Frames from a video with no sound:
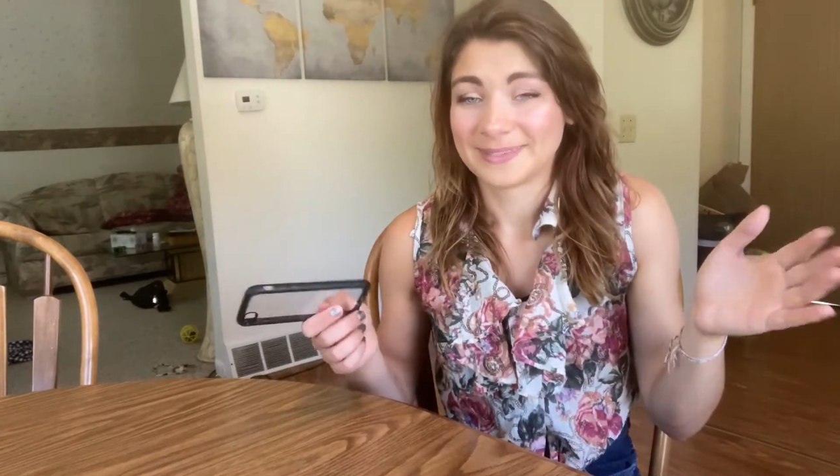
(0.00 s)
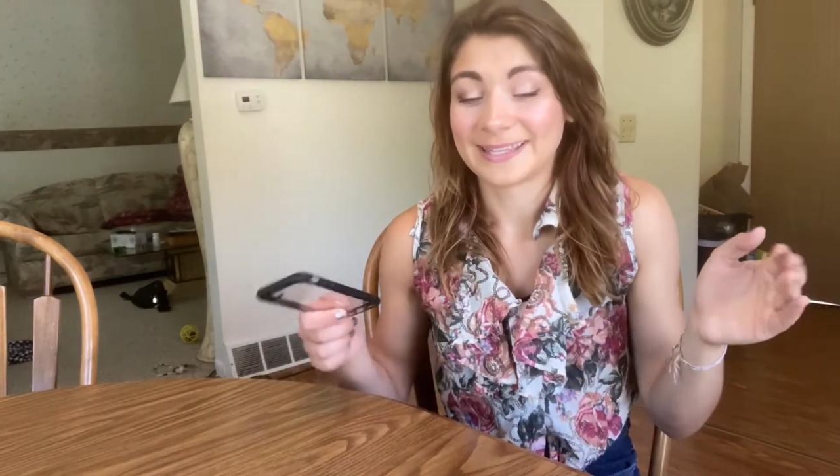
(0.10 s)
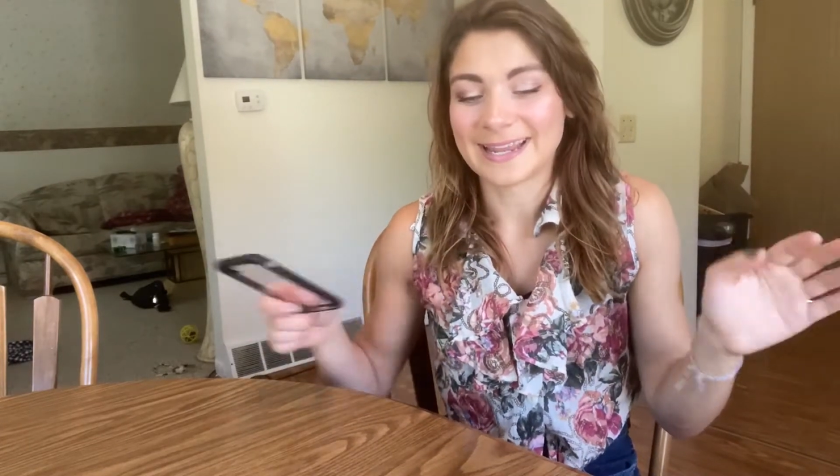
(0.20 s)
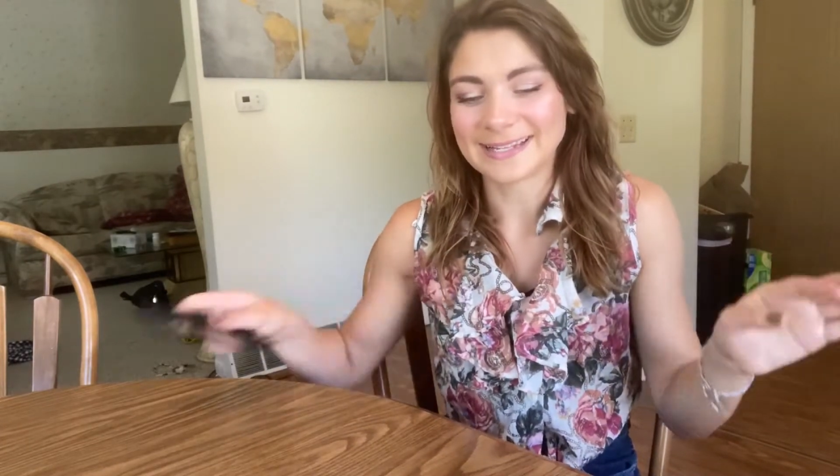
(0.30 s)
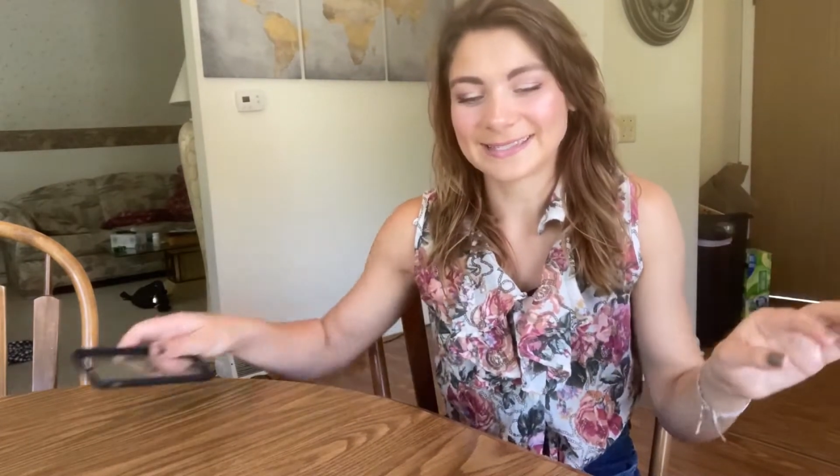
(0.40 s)

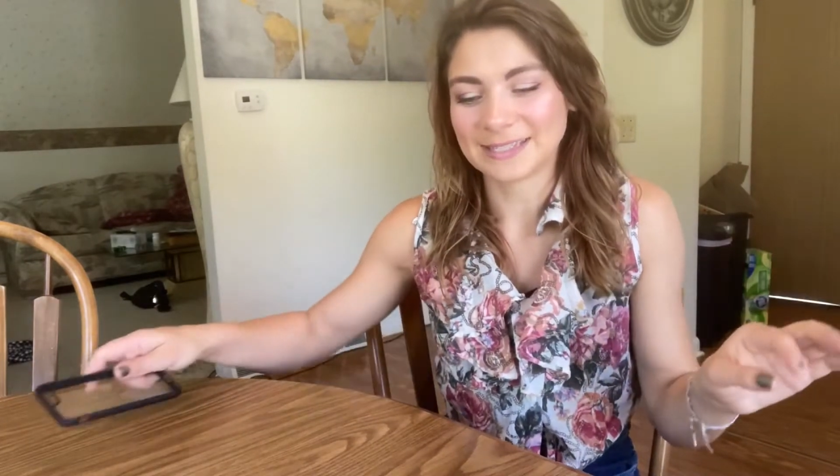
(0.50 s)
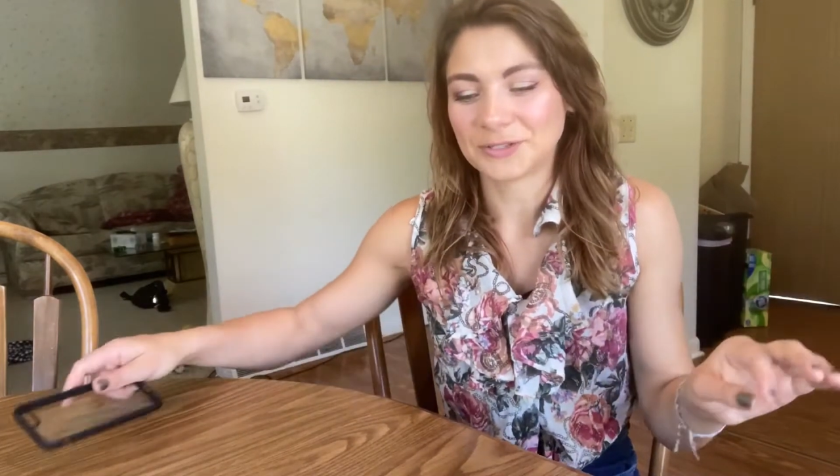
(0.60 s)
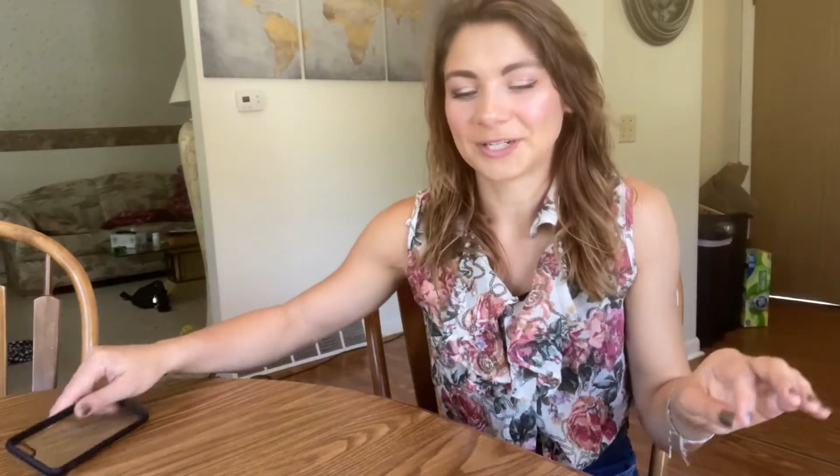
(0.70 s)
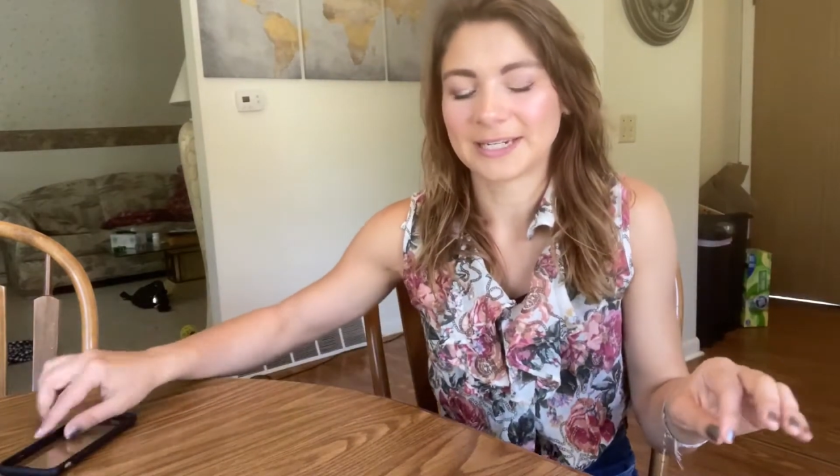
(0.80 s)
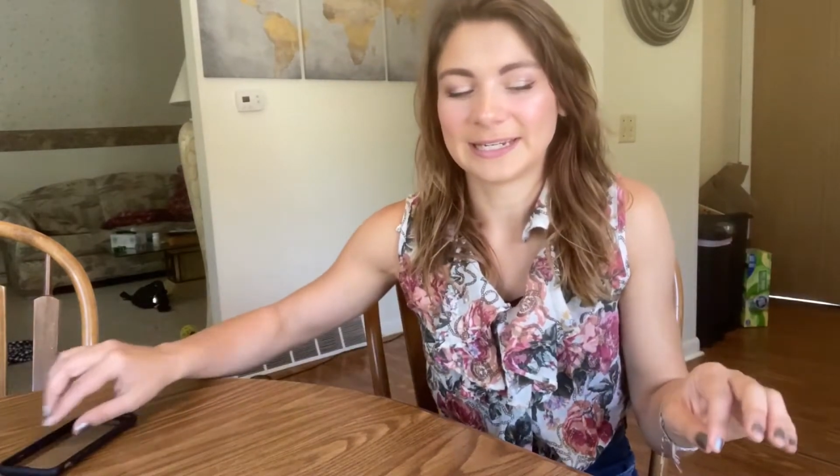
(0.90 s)
The next thing
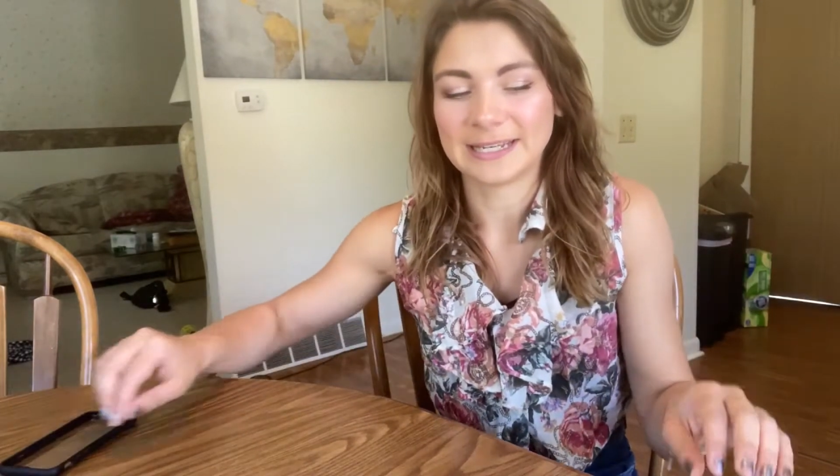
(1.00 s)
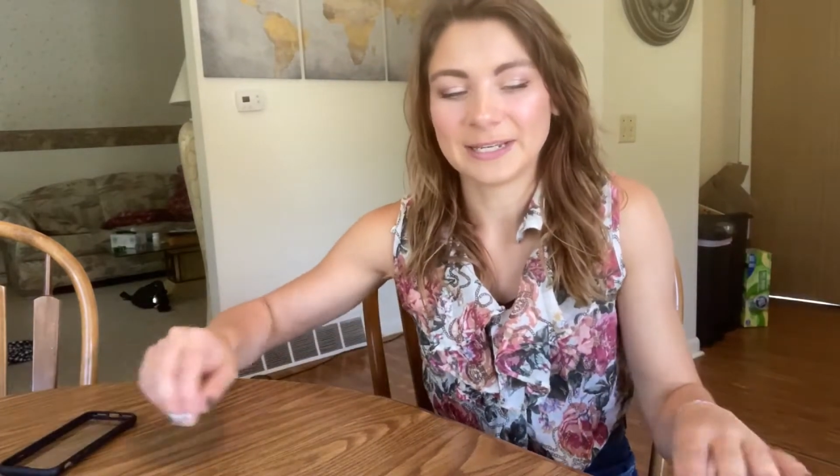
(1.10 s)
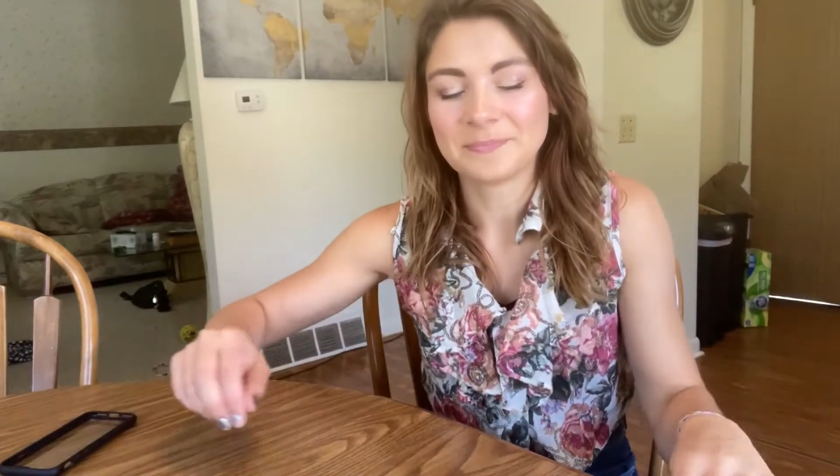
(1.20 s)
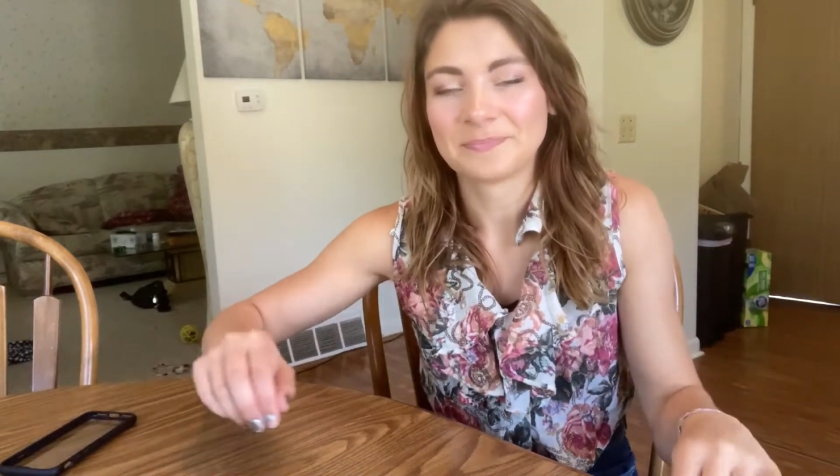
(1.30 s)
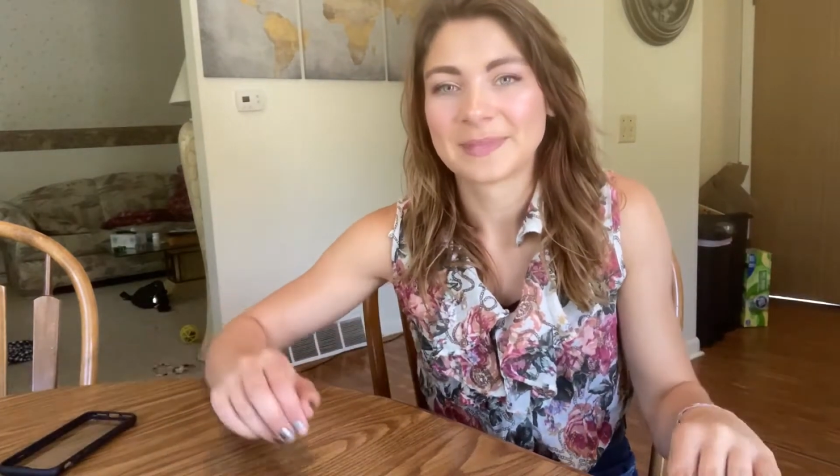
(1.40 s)
you're gonna need